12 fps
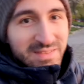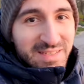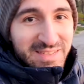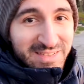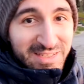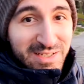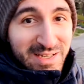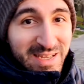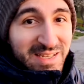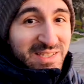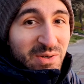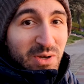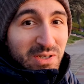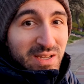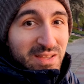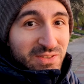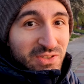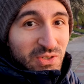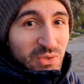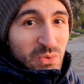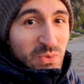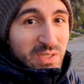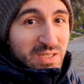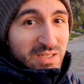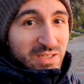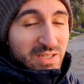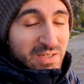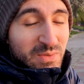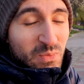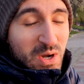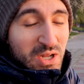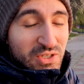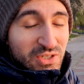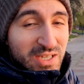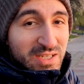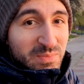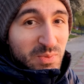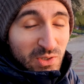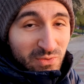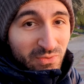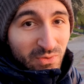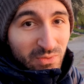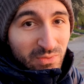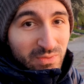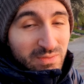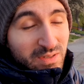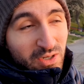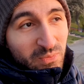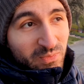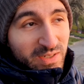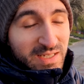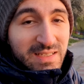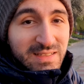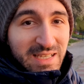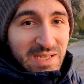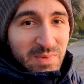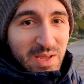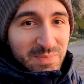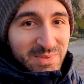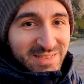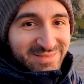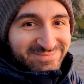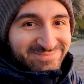the sun, so I'll let you uh, watch a beautiful, hopefully, time lapse.